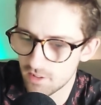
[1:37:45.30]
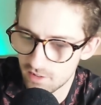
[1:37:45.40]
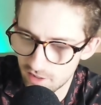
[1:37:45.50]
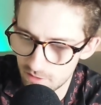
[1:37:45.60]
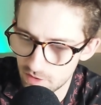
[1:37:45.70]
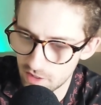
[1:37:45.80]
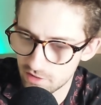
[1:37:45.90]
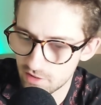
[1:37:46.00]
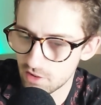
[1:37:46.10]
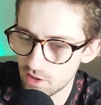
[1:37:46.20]
Lee Falcon
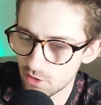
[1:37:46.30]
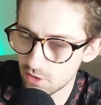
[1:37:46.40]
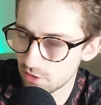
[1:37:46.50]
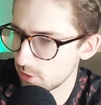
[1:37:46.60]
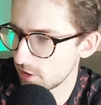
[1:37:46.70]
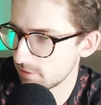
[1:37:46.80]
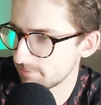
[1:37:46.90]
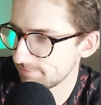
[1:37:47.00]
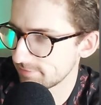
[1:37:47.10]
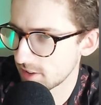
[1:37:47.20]
says, I could have scored it.
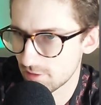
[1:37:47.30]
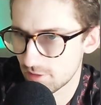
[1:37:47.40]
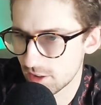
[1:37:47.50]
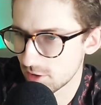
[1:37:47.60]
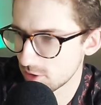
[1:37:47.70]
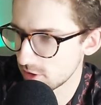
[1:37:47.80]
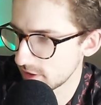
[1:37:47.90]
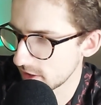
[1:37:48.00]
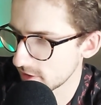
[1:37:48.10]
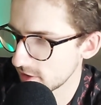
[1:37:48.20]
I reckon you could have,
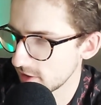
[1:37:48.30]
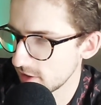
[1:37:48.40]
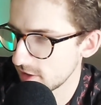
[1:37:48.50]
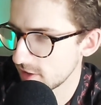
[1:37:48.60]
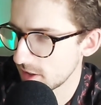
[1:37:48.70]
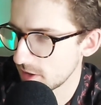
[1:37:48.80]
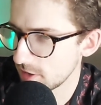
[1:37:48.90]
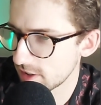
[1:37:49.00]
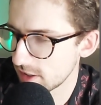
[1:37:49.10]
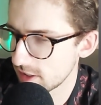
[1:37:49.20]
eh? You
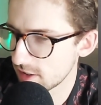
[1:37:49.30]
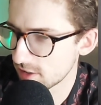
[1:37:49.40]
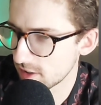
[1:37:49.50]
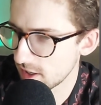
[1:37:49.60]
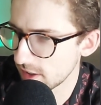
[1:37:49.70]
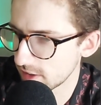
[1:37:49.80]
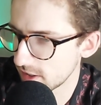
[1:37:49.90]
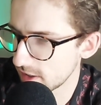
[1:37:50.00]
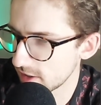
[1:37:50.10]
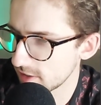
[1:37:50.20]
just had to hit the target
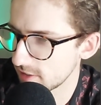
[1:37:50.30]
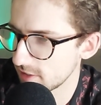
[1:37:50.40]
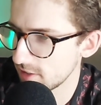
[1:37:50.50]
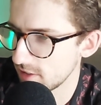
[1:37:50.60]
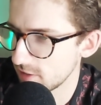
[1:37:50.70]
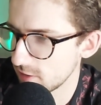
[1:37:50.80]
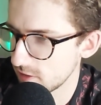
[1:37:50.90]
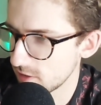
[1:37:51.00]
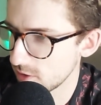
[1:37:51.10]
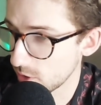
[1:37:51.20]
there.
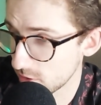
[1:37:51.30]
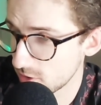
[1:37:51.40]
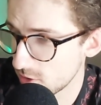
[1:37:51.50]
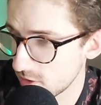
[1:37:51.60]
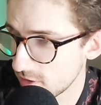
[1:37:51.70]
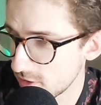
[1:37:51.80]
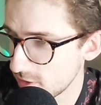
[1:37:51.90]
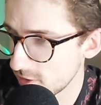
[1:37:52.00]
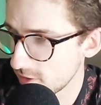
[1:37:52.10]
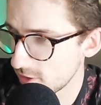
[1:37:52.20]
Look,
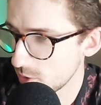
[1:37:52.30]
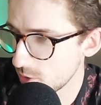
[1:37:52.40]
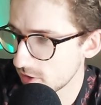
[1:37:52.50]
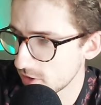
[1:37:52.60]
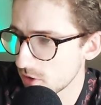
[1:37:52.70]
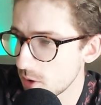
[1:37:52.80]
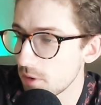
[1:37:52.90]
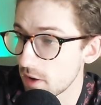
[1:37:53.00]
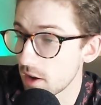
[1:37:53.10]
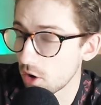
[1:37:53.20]
to be
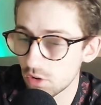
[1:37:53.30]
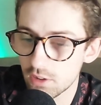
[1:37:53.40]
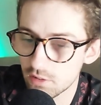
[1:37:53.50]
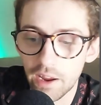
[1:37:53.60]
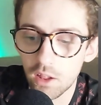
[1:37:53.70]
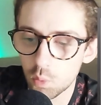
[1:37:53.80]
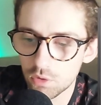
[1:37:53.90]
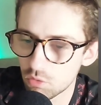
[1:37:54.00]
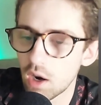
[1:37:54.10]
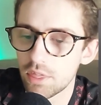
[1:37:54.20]
fair, Ollie Sale
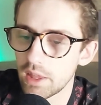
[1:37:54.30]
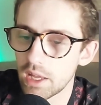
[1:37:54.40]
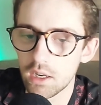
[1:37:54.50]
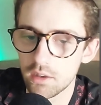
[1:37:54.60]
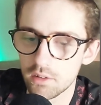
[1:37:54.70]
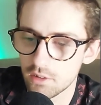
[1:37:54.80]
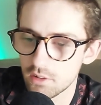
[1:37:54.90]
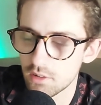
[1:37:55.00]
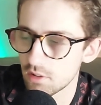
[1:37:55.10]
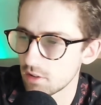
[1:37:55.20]
was right there.
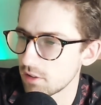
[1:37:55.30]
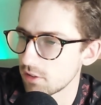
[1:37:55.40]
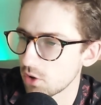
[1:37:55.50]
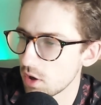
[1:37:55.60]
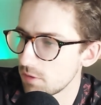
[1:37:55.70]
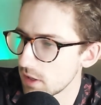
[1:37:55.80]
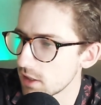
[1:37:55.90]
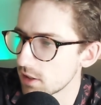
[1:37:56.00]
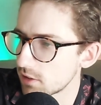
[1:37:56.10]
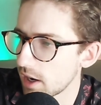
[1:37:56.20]
So if he
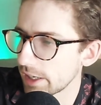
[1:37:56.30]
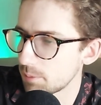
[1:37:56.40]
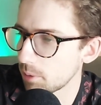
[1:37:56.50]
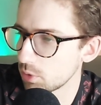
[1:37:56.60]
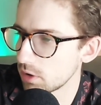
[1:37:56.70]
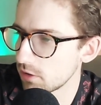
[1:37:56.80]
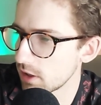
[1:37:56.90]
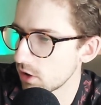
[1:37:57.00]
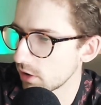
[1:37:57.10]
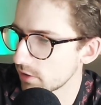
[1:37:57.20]
hit the target, he probably would have just hit Ollie